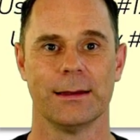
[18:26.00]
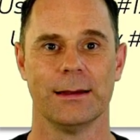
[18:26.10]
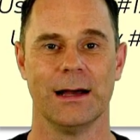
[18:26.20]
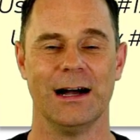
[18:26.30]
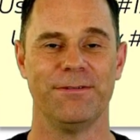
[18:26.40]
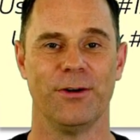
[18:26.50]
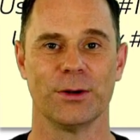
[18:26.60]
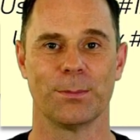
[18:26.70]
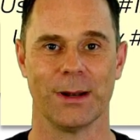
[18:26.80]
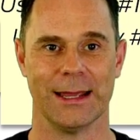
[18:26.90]
I
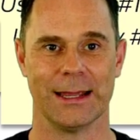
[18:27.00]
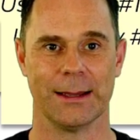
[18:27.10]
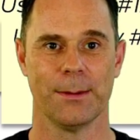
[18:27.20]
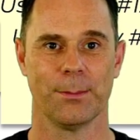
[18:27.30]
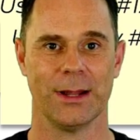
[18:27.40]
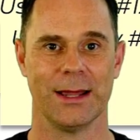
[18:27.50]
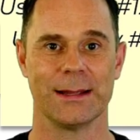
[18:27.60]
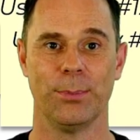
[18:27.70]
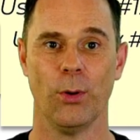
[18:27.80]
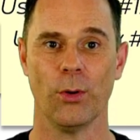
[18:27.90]
find playing planning
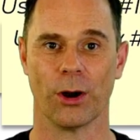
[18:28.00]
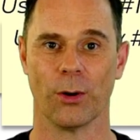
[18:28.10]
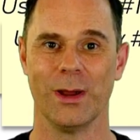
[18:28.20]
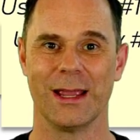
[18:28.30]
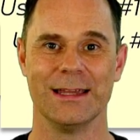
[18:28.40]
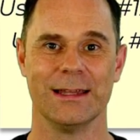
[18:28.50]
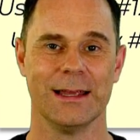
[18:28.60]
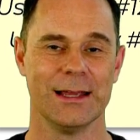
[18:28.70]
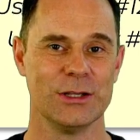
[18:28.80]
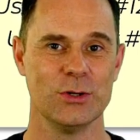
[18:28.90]
poker, we can
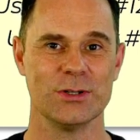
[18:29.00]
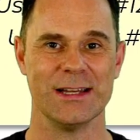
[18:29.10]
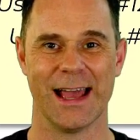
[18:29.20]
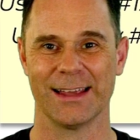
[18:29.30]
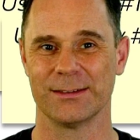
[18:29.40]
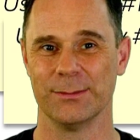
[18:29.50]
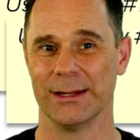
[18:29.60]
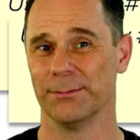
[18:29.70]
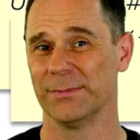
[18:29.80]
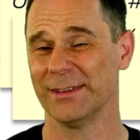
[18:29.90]
usually estimate
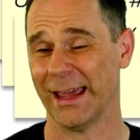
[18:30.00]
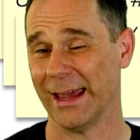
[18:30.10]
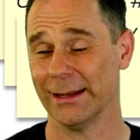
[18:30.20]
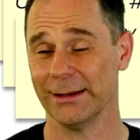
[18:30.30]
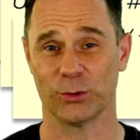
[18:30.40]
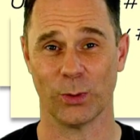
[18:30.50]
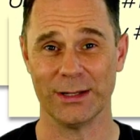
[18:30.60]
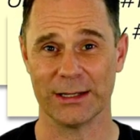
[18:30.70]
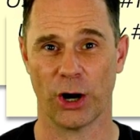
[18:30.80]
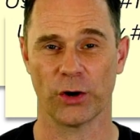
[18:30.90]
10 to 20
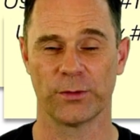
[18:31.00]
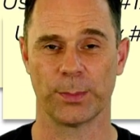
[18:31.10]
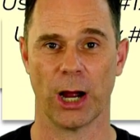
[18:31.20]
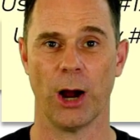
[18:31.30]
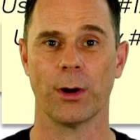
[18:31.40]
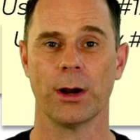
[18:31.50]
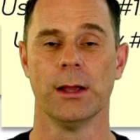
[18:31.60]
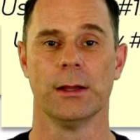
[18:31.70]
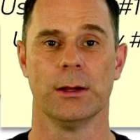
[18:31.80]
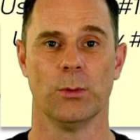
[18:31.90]
cards per hour
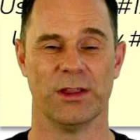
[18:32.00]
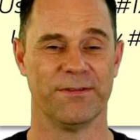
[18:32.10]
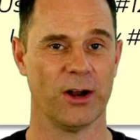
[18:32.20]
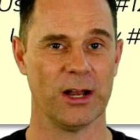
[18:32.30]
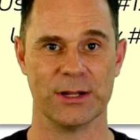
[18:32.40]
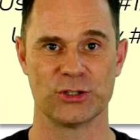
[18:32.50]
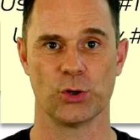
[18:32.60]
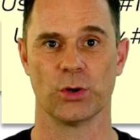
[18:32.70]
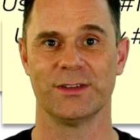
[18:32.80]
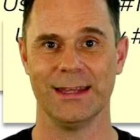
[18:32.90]
with a fairly
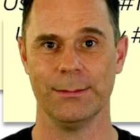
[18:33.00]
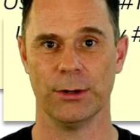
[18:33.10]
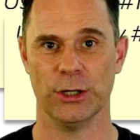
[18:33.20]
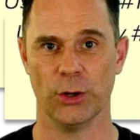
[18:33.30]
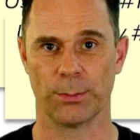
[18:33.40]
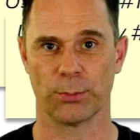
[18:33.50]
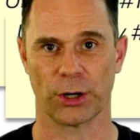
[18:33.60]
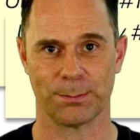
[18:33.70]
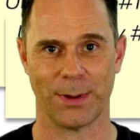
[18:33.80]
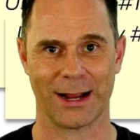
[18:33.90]
mature team who know the
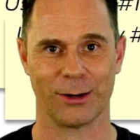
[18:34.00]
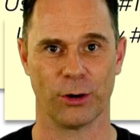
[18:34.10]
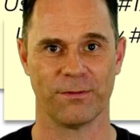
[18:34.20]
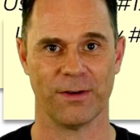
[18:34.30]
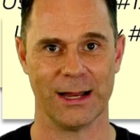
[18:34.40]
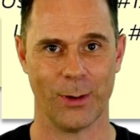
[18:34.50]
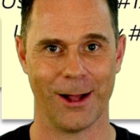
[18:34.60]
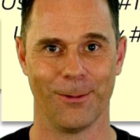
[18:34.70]
product backlog fairly well.